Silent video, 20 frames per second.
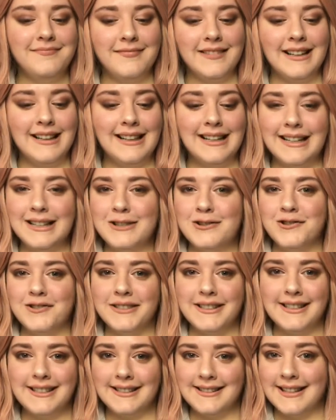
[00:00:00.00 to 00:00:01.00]
the LITJOY
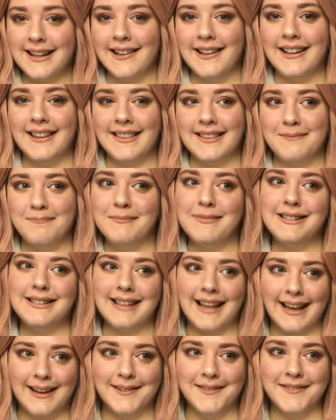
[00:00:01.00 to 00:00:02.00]
site
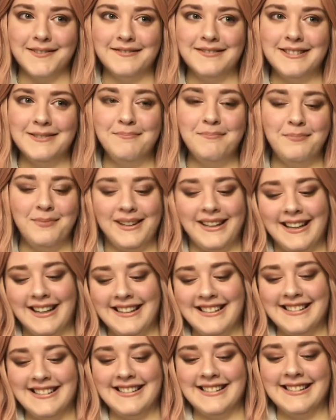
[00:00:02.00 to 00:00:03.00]
themselves
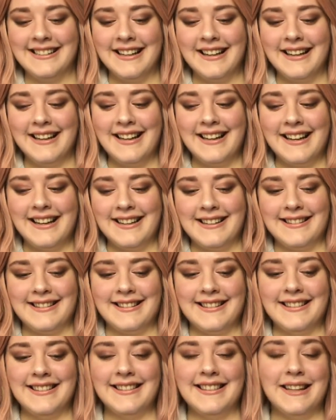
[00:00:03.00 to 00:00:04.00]
because
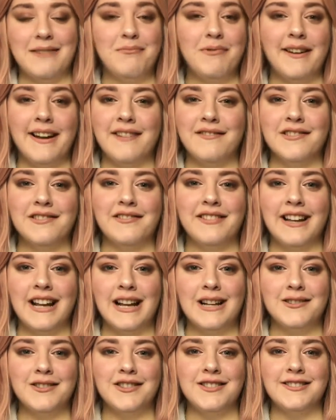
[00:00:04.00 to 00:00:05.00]
they put everything
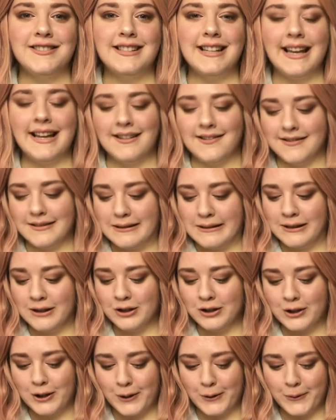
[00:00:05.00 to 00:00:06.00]
out on sale.
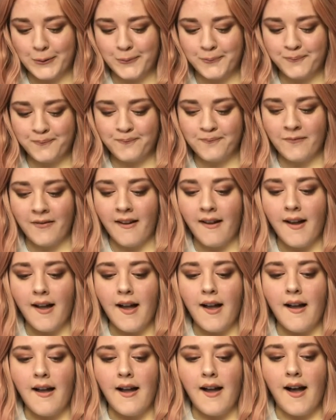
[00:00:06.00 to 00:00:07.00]
So
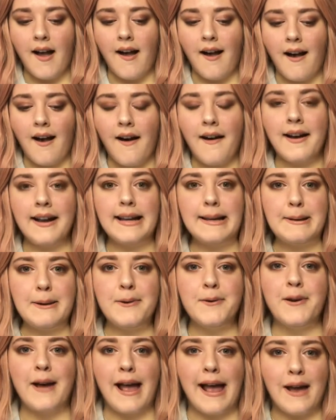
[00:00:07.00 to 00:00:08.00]
I
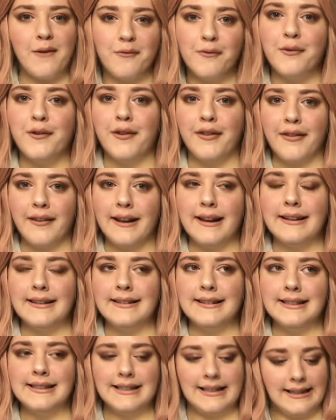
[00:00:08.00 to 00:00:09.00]
know everything
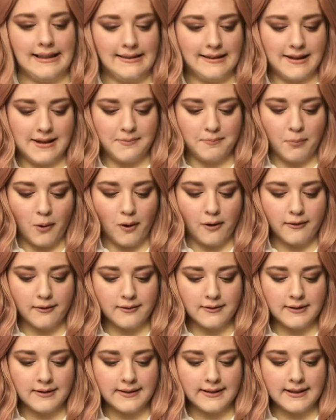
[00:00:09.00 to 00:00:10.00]
that's in this
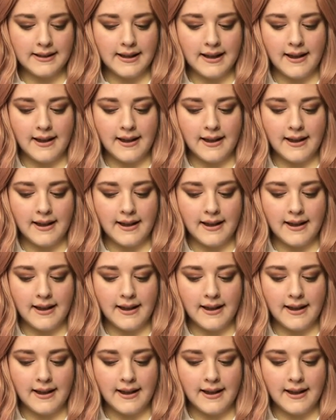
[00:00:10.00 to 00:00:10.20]
box,